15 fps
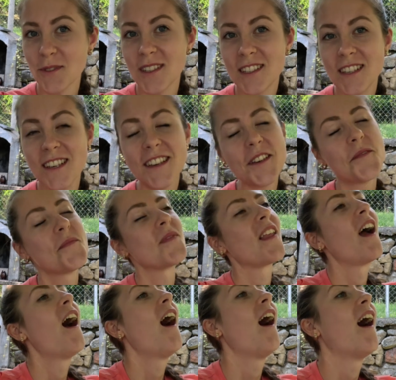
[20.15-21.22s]
see,
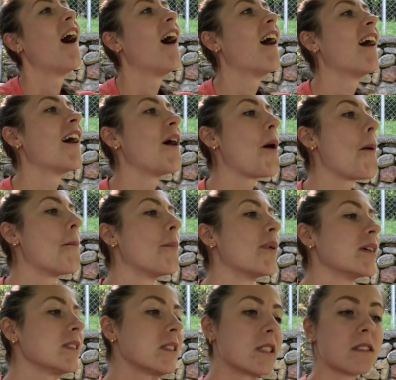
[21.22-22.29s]

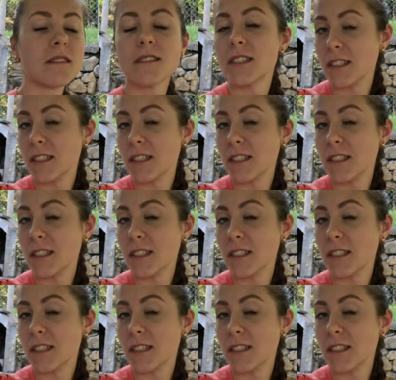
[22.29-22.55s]
but